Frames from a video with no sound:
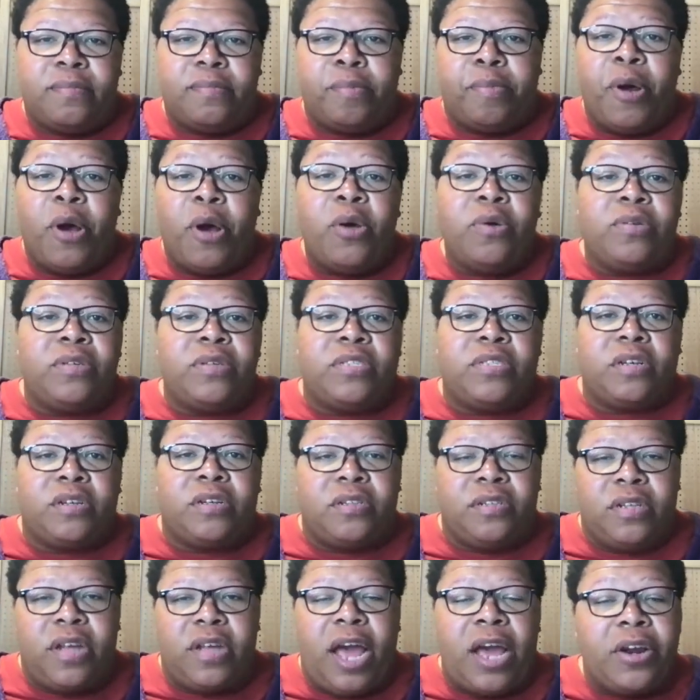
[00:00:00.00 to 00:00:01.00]
post
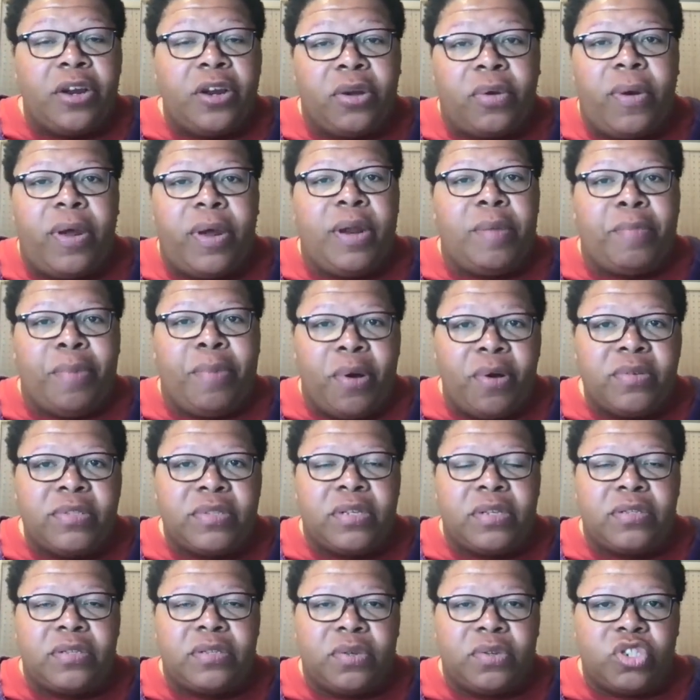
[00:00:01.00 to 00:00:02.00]
on how to create a
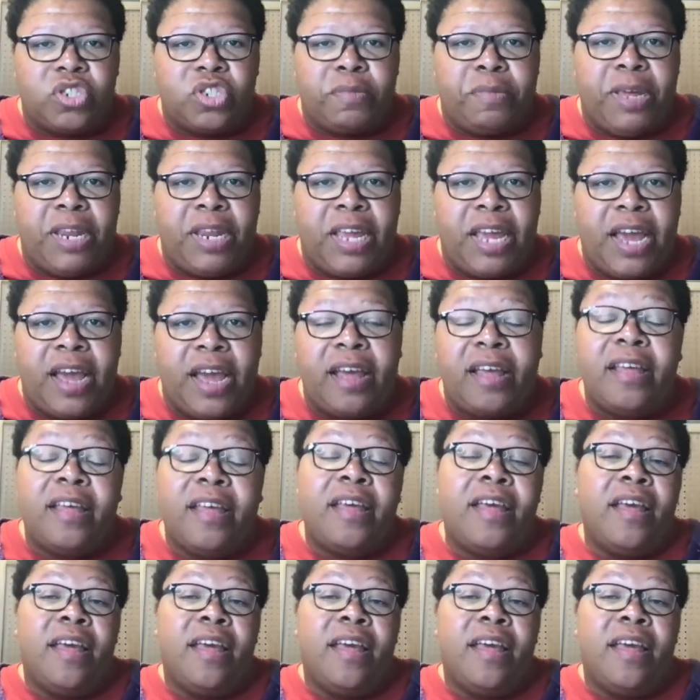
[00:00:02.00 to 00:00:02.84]
post on social media.